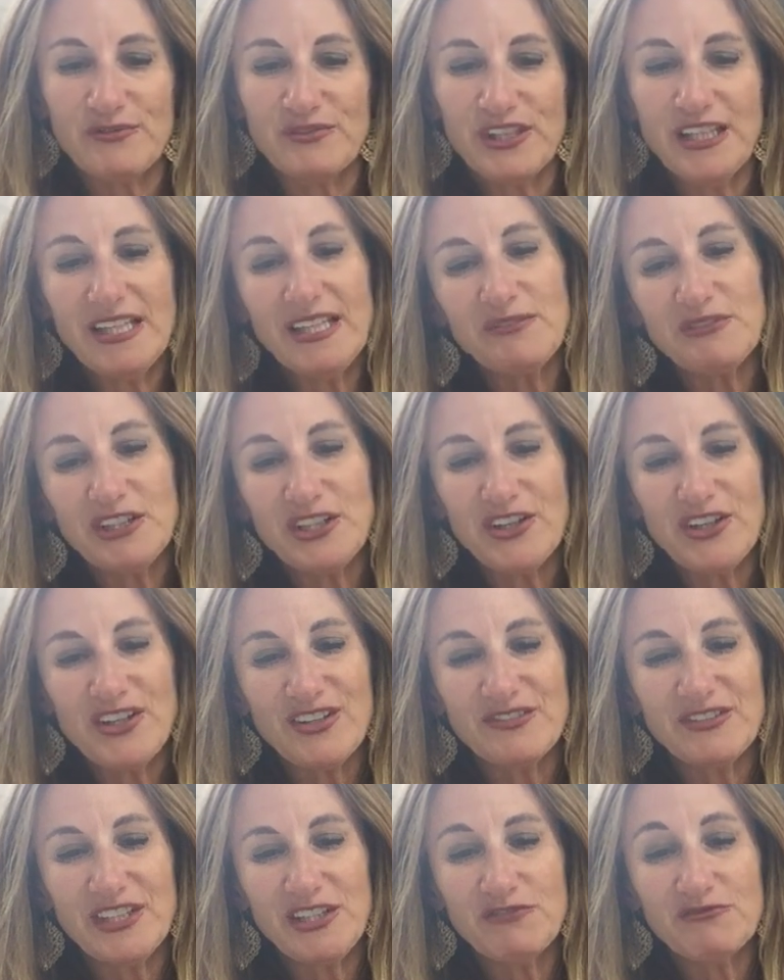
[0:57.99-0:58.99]
really,
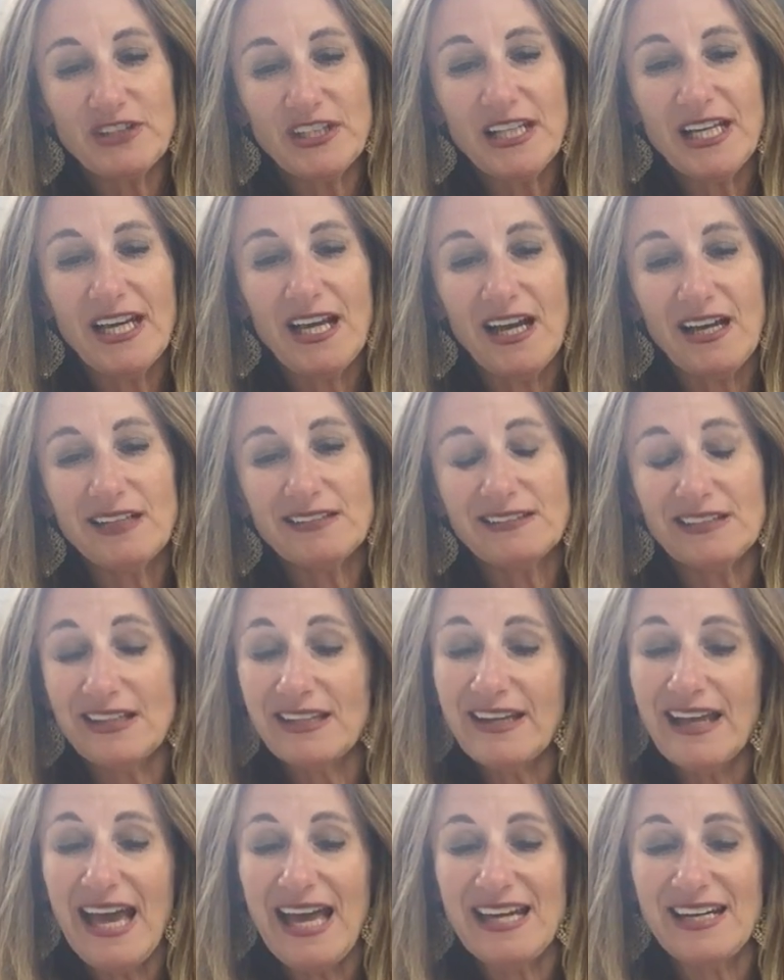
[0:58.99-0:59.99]
when you really kind of
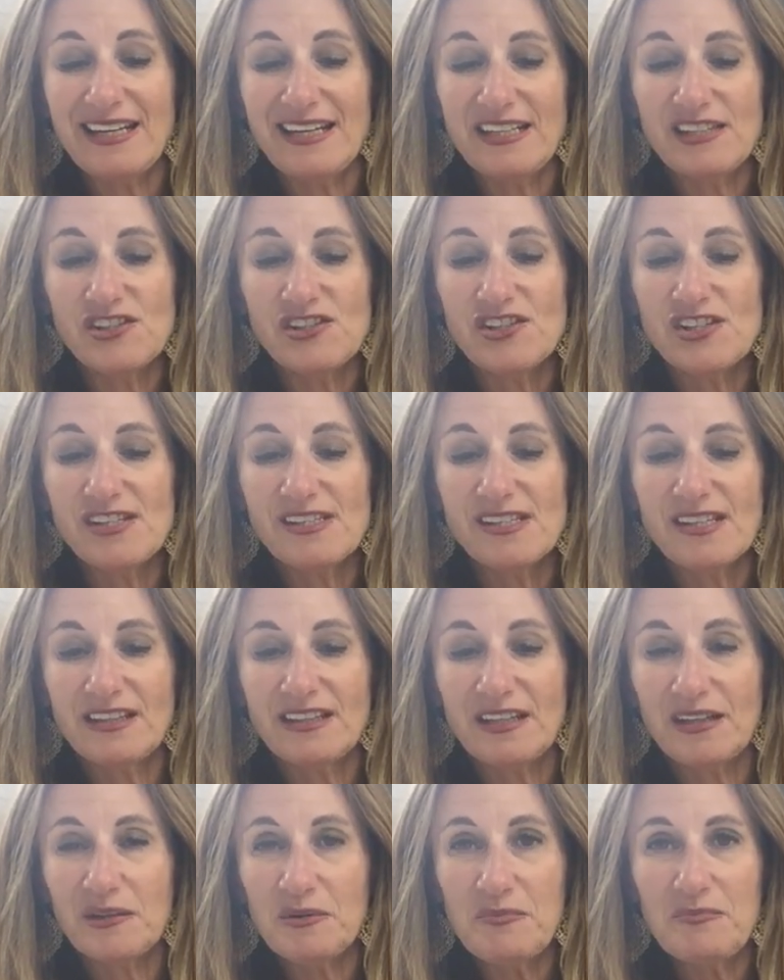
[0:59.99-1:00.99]
look at it, it's just a
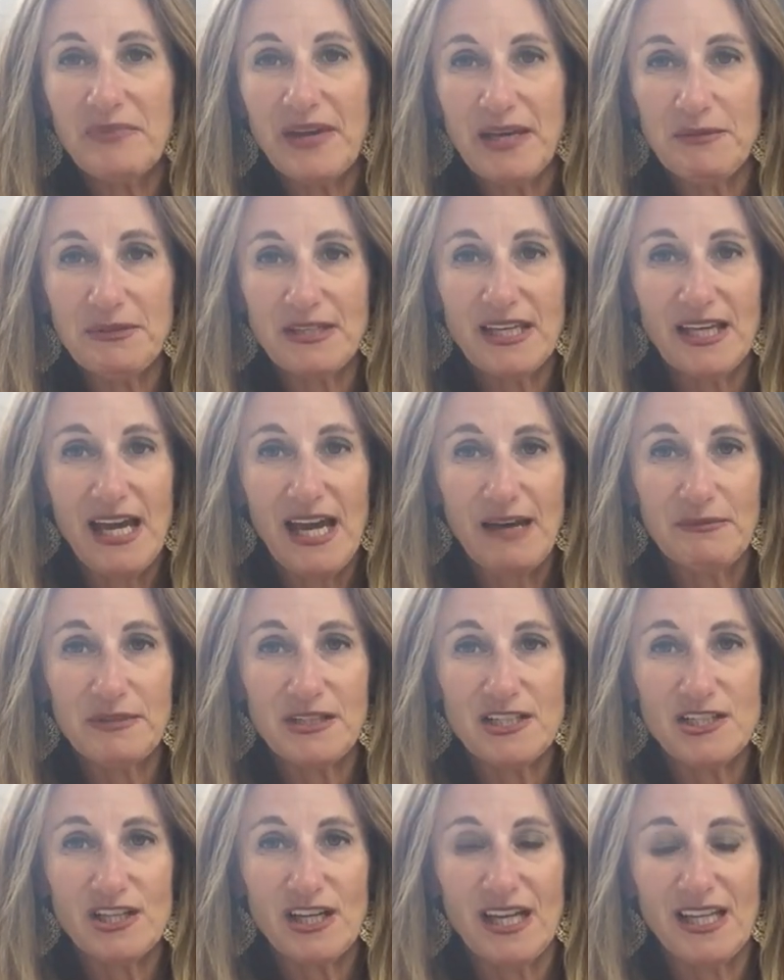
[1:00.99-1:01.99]
little baby cabbage,